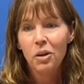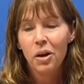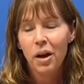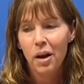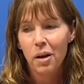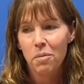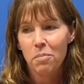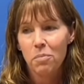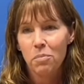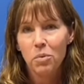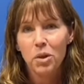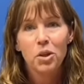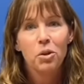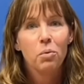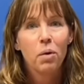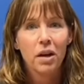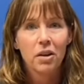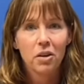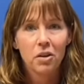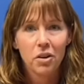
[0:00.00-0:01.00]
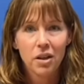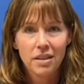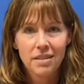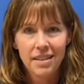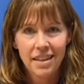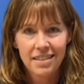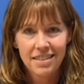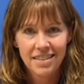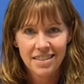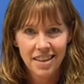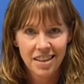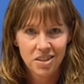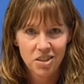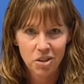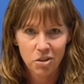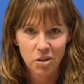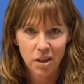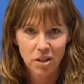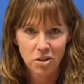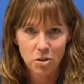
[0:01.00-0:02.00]
um, when you walk across that stage at
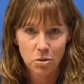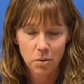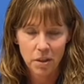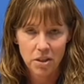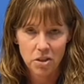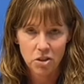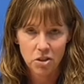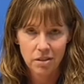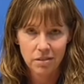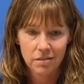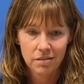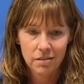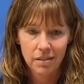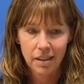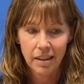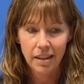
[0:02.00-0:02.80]
graduation,